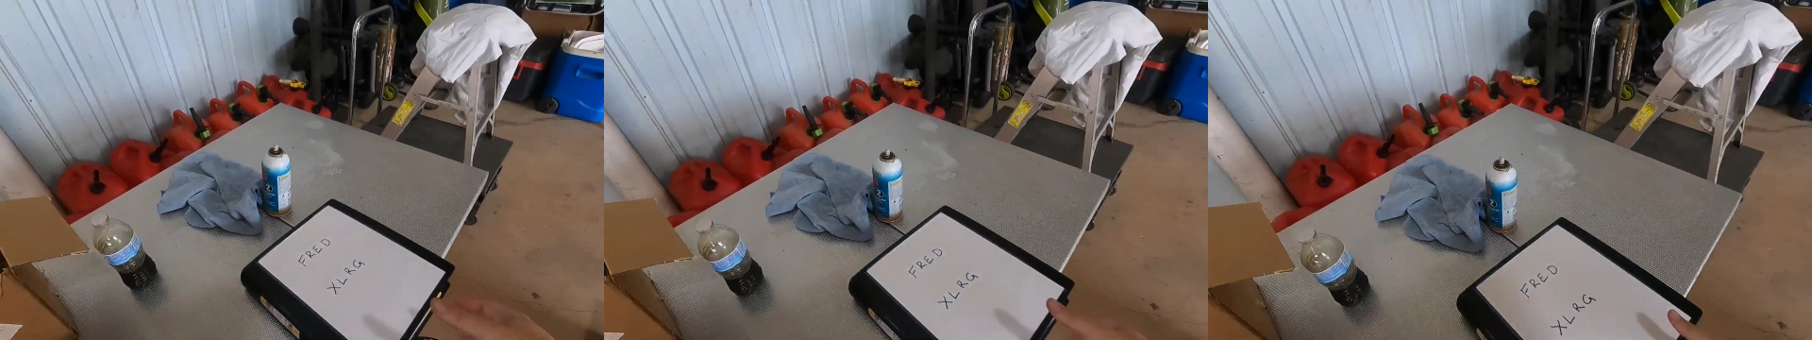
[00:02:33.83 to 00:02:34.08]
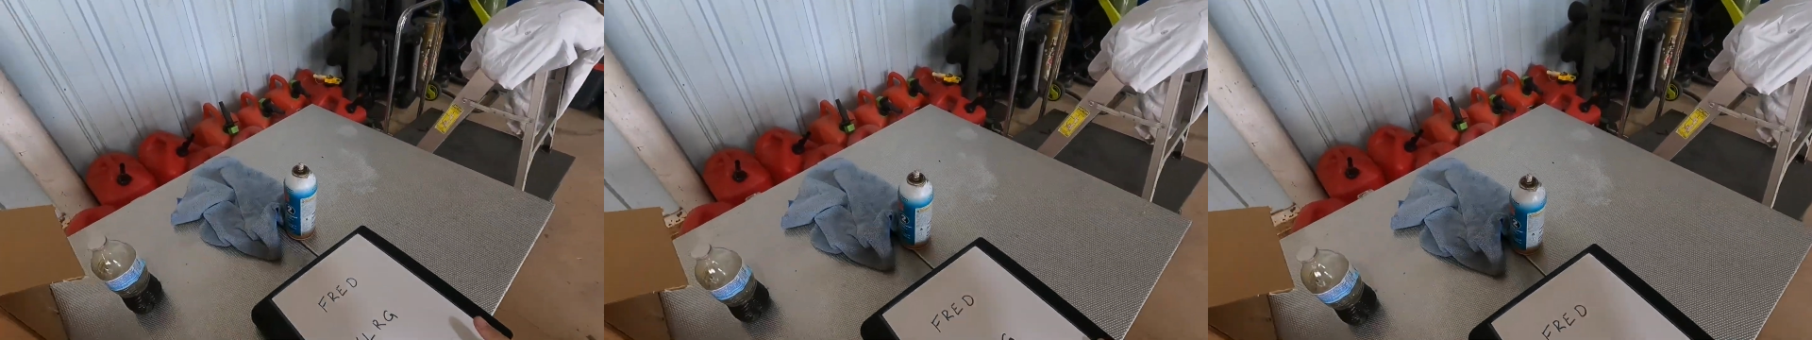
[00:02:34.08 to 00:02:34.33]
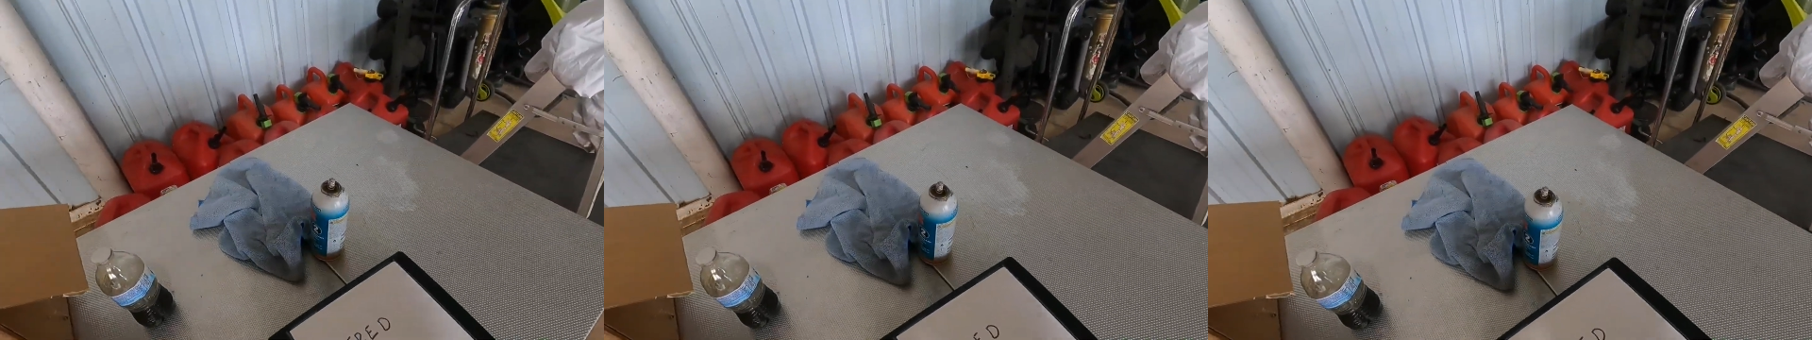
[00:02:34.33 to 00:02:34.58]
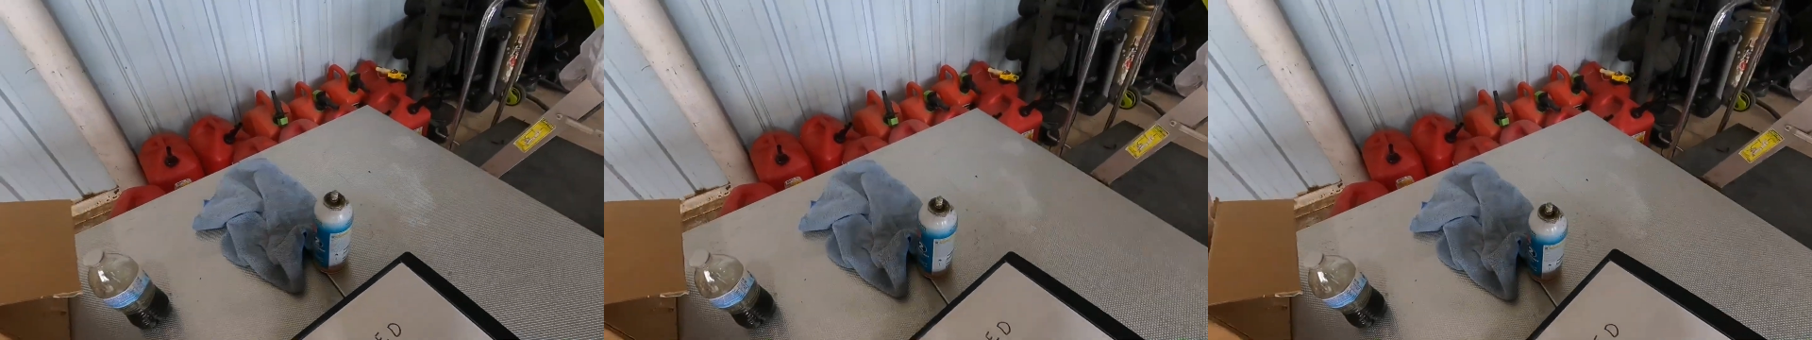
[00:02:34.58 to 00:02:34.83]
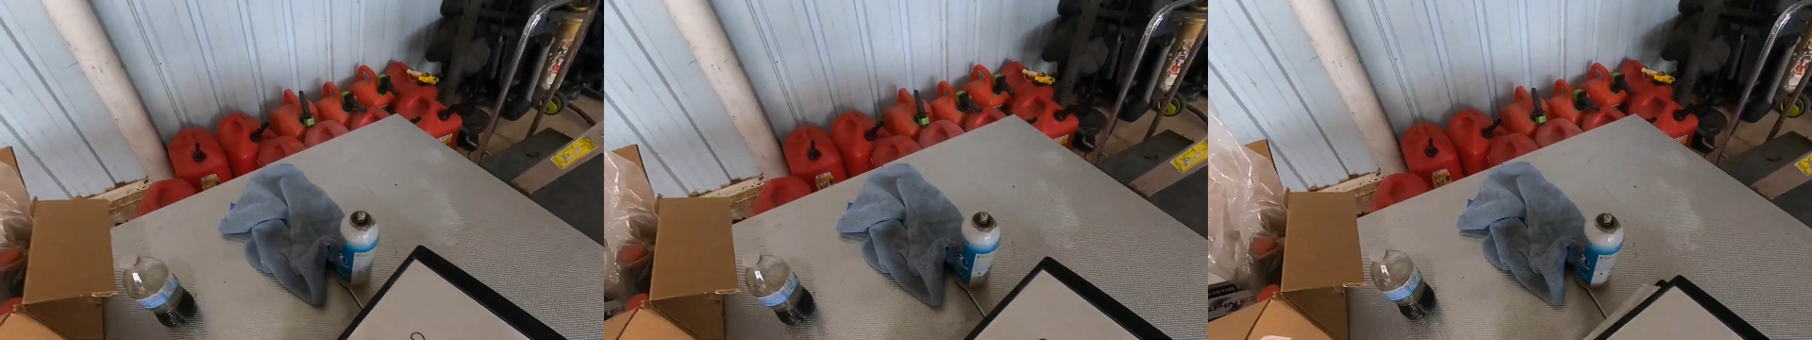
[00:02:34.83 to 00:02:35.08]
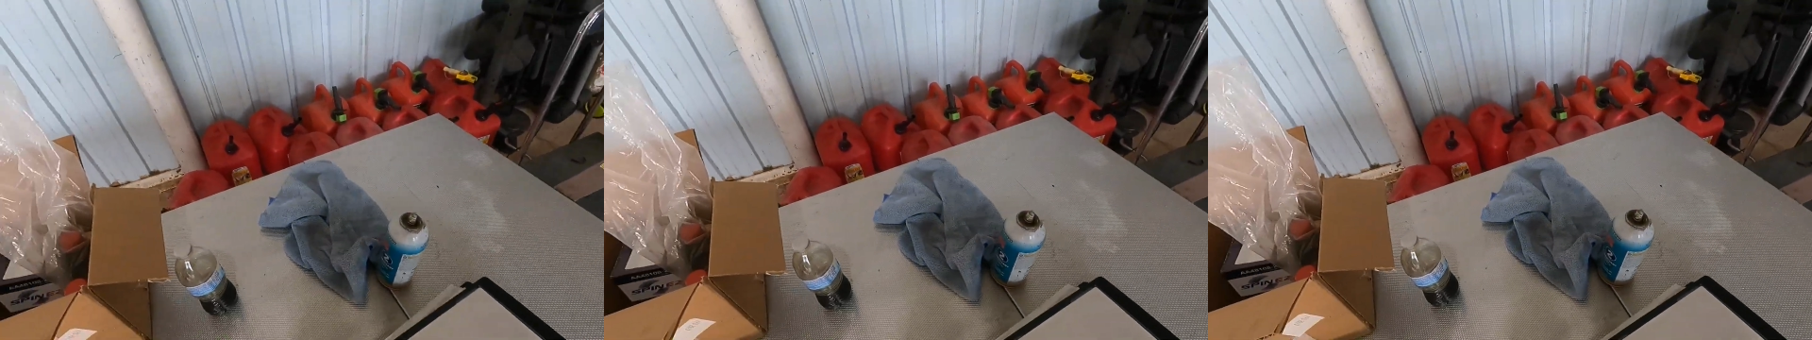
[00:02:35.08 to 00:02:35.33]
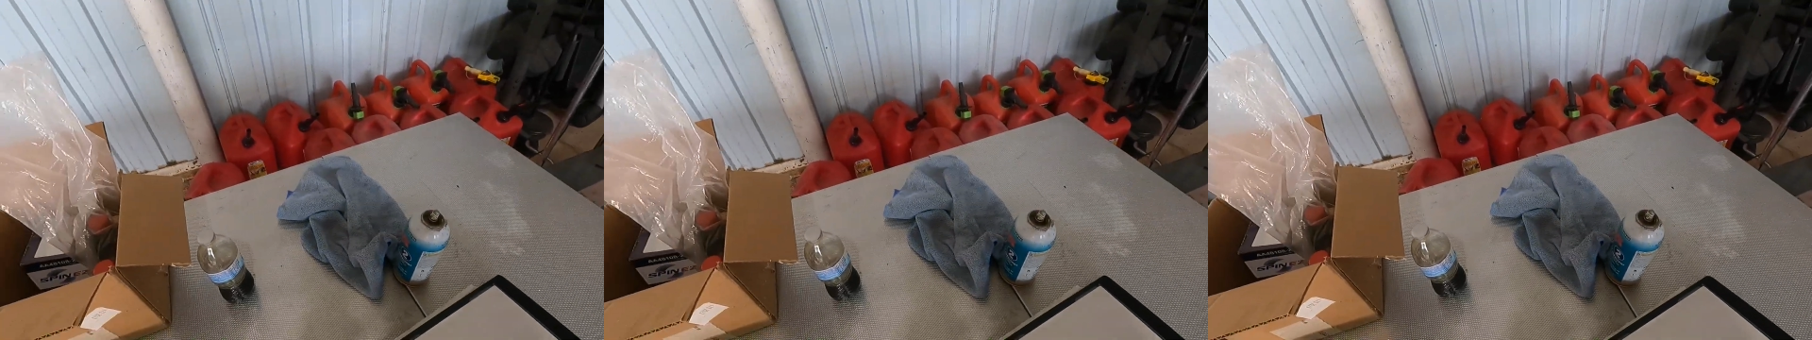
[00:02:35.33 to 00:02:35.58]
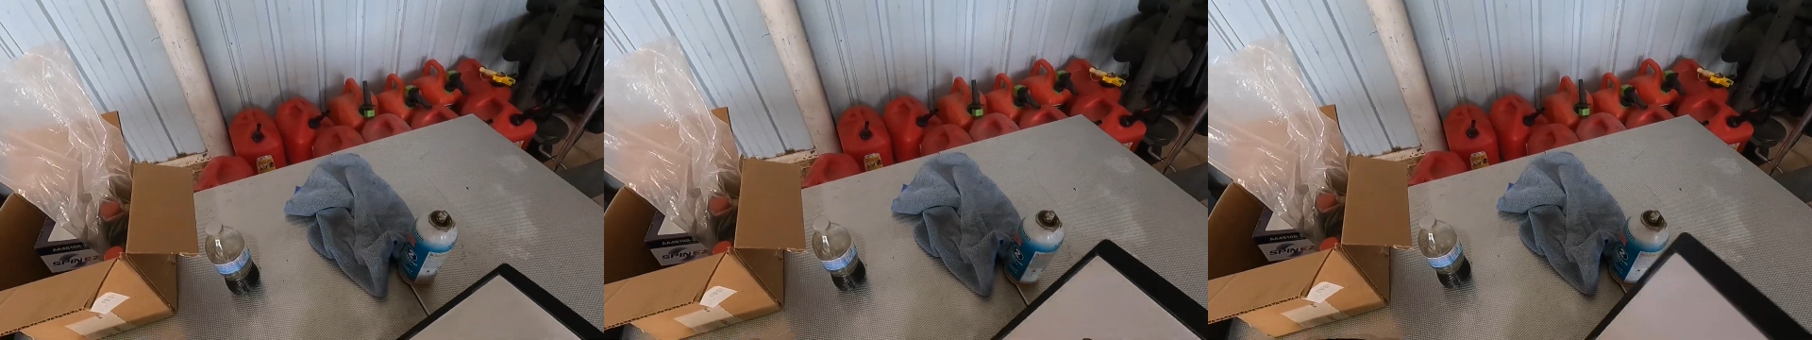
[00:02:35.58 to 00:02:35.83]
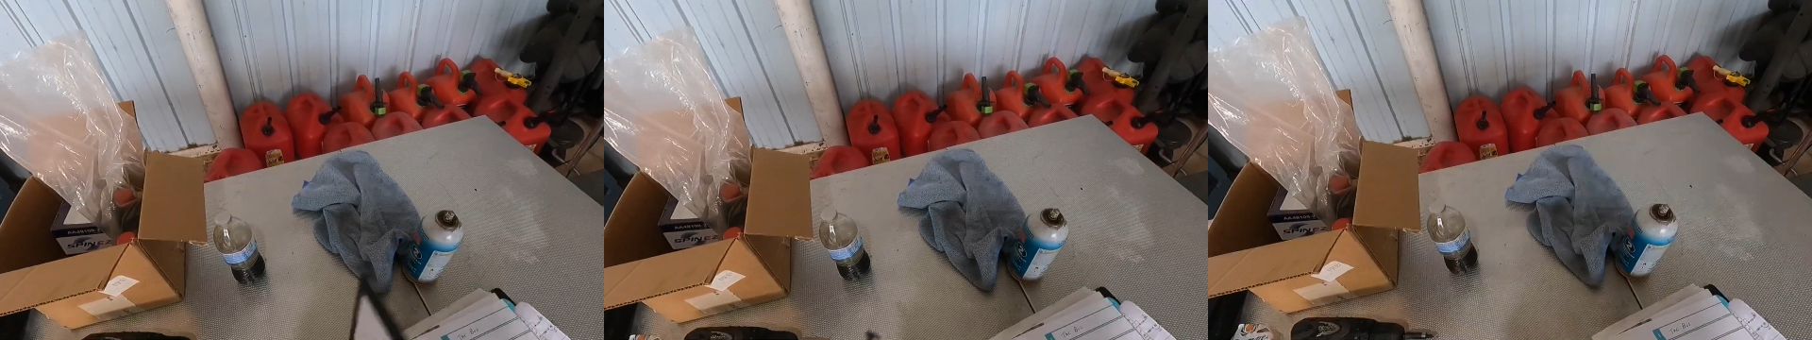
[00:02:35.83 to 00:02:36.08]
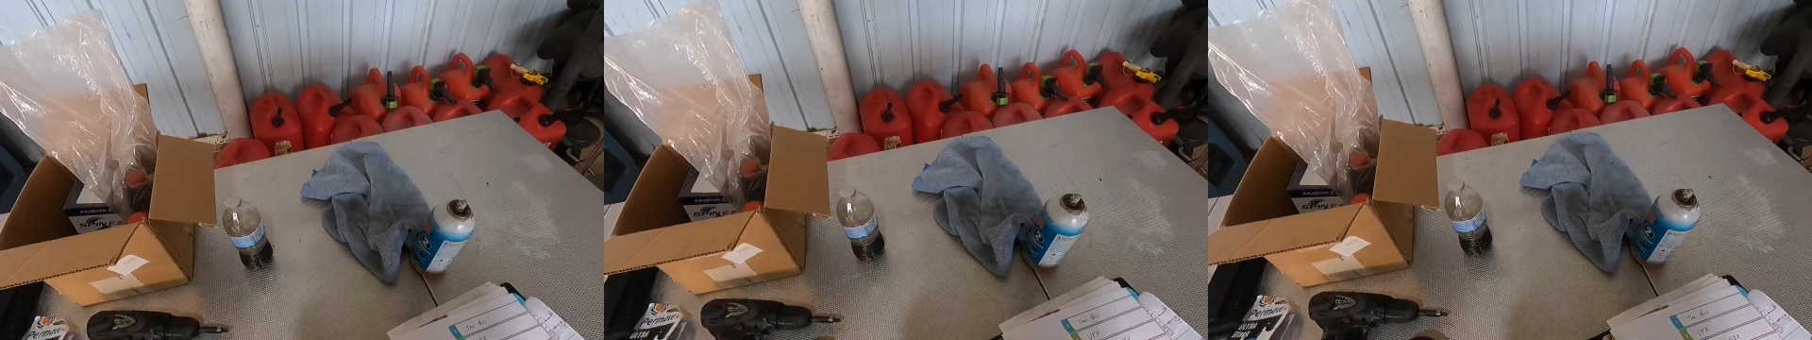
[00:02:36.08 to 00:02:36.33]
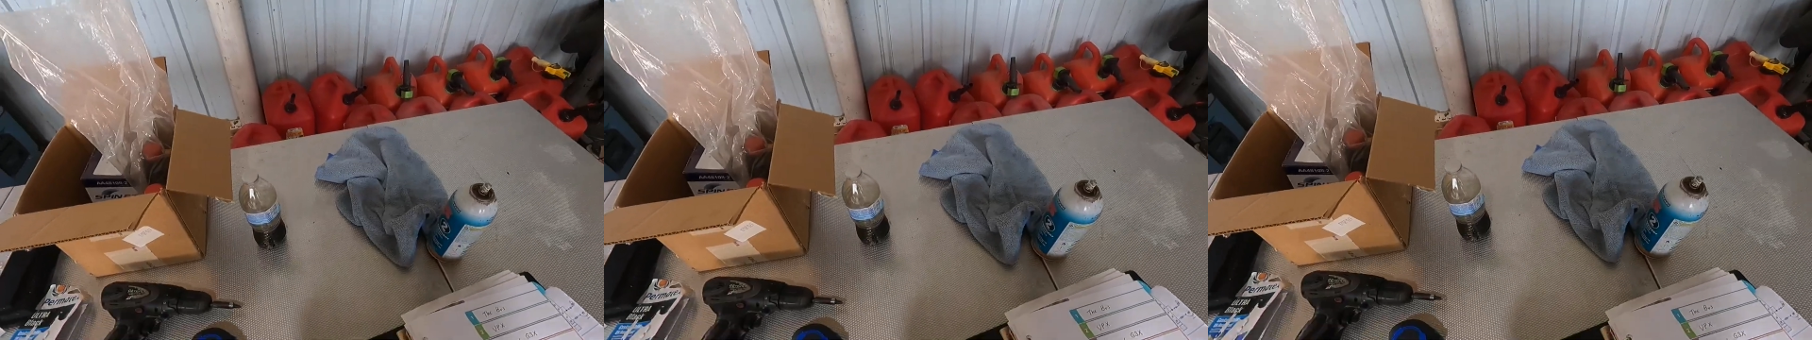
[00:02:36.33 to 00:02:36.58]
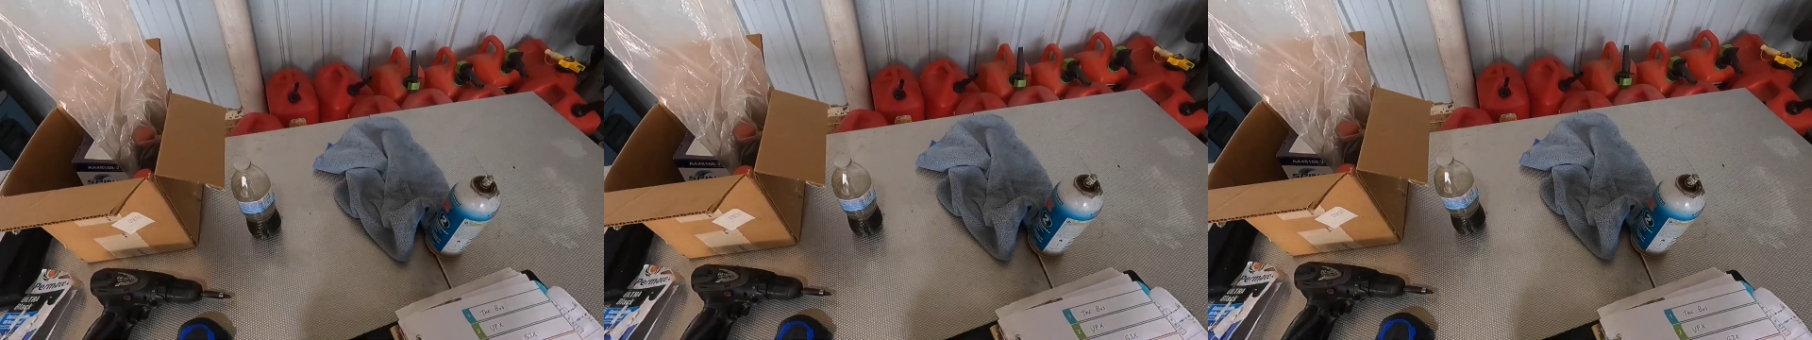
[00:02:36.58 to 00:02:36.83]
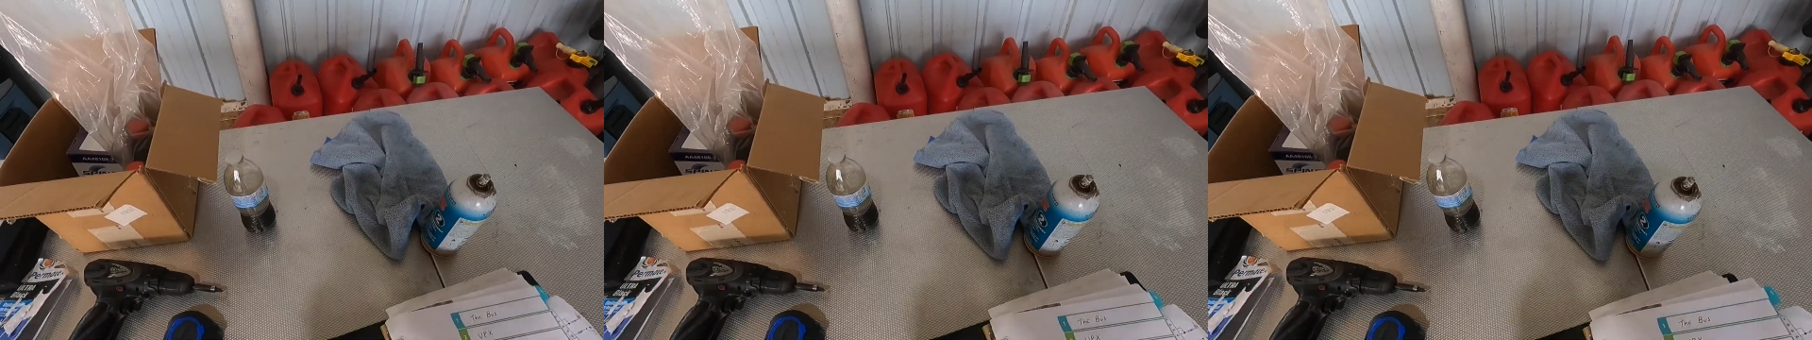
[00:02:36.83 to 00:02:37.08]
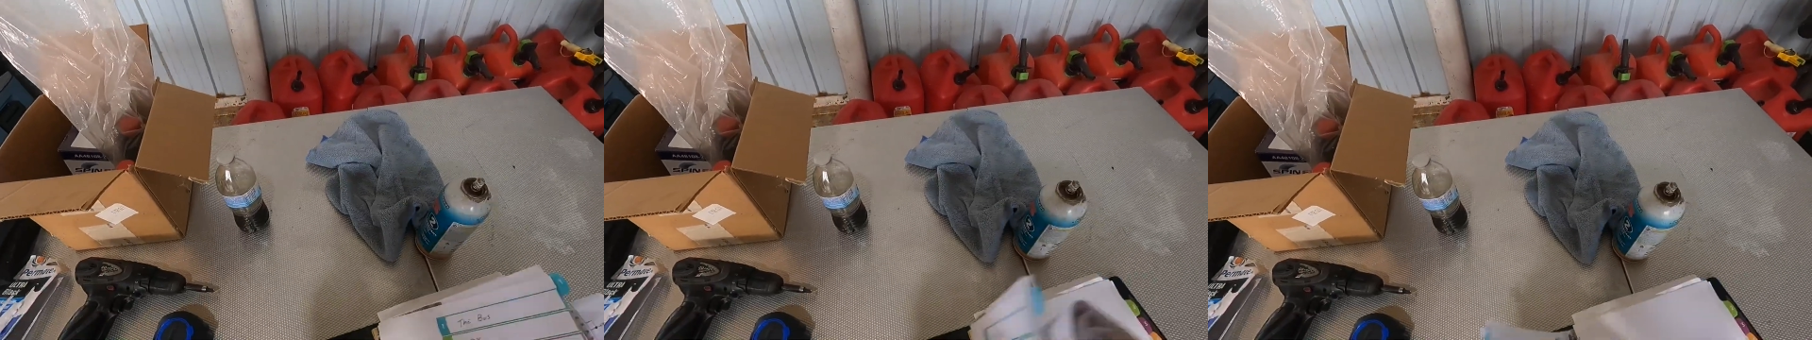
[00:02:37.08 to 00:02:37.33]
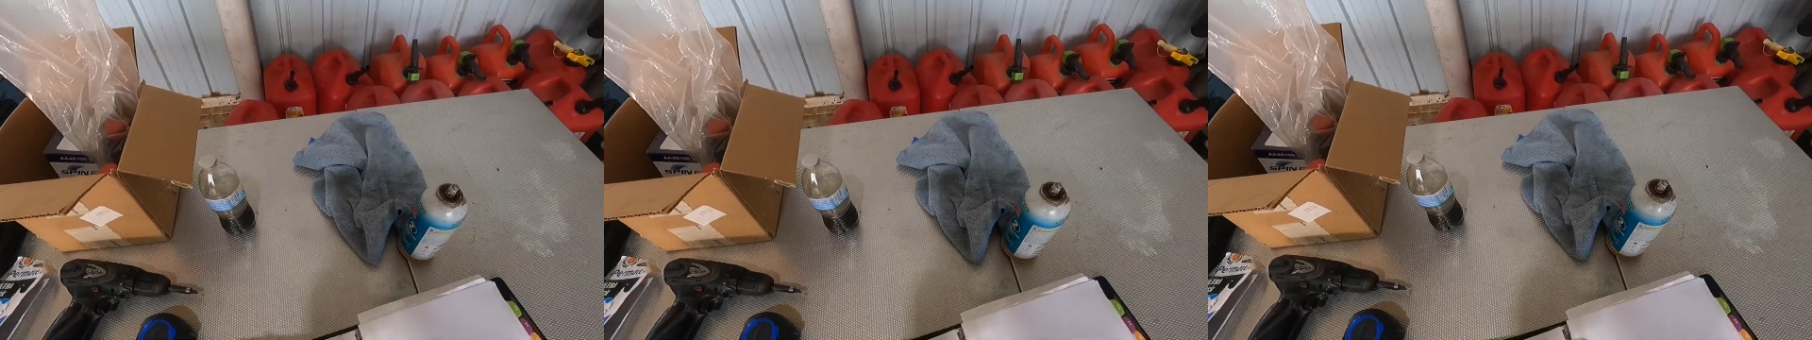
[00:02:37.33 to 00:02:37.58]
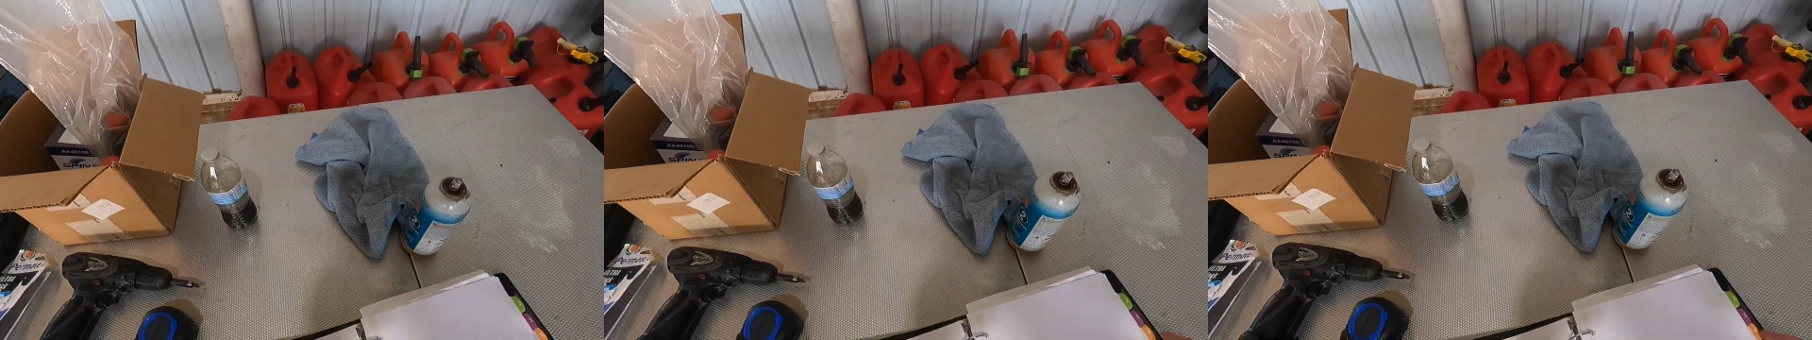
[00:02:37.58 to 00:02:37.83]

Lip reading: No face is visible, so there are no lips to read.